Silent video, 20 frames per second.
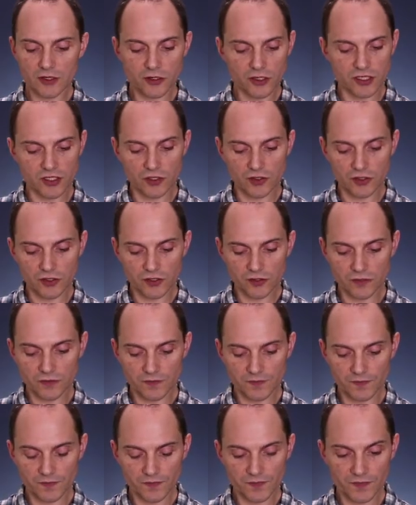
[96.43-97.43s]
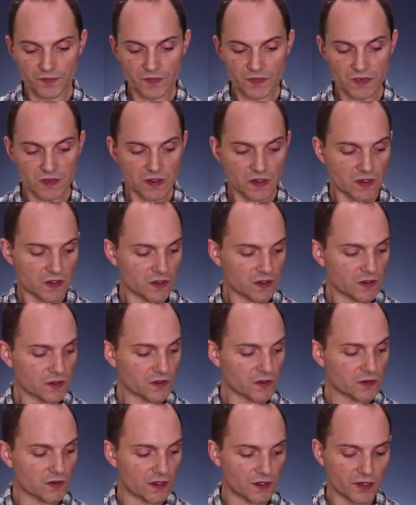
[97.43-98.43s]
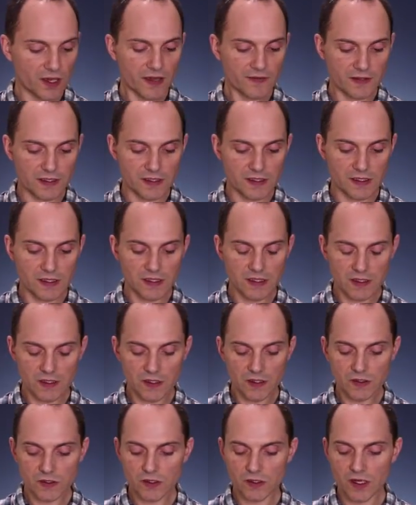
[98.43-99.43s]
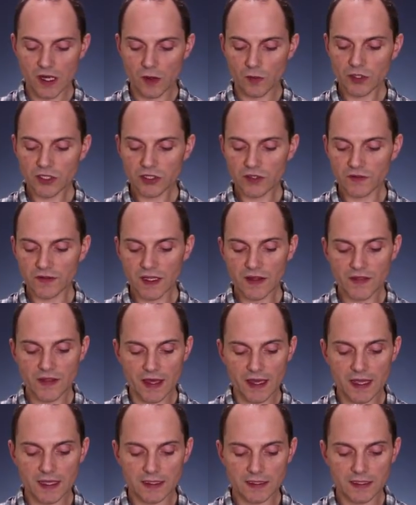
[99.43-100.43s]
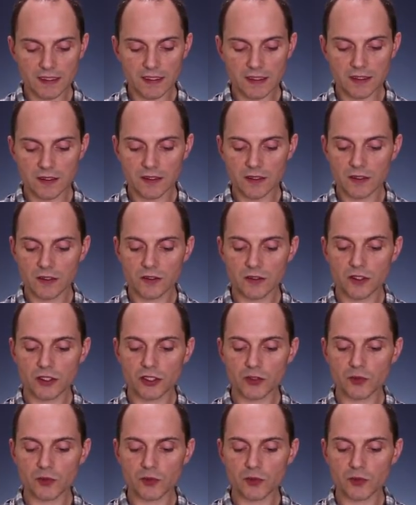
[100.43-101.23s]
horizontal. So there you have it. So now once you've done that, to